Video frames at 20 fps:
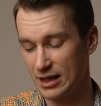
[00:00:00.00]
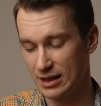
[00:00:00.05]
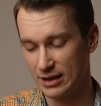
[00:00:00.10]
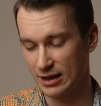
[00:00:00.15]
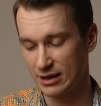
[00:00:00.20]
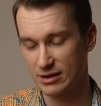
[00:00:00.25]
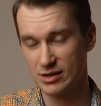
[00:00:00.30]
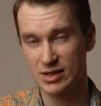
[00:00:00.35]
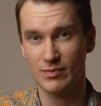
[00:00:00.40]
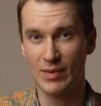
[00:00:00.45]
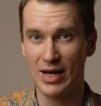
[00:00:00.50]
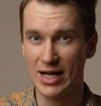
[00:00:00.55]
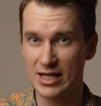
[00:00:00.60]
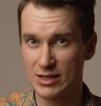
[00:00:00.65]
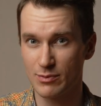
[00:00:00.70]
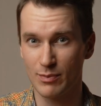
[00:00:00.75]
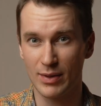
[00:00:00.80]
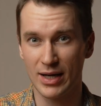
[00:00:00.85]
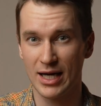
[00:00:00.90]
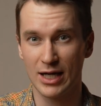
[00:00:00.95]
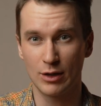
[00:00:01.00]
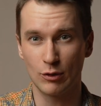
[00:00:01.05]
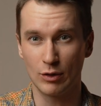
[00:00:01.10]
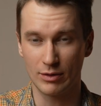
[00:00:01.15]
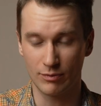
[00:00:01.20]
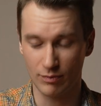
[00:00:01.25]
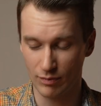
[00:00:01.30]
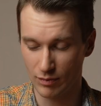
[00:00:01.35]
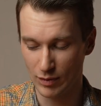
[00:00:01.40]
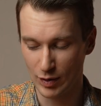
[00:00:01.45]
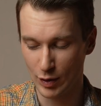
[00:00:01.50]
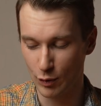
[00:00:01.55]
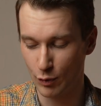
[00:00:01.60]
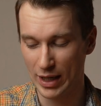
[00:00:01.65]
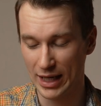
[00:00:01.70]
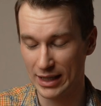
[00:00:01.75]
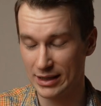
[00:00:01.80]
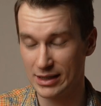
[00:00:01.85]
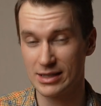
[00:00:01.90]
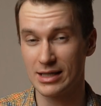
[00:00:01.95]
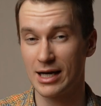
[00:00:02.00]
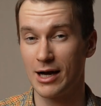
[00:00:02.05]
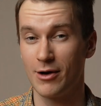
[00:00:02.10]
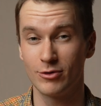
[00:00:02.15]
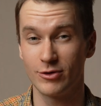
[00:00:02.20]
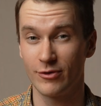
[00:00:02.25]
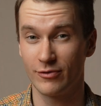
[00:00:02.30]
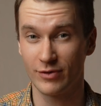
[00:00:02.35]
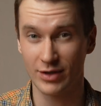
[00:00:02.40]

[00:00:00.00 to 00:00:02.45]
like smells bad or the wine is out of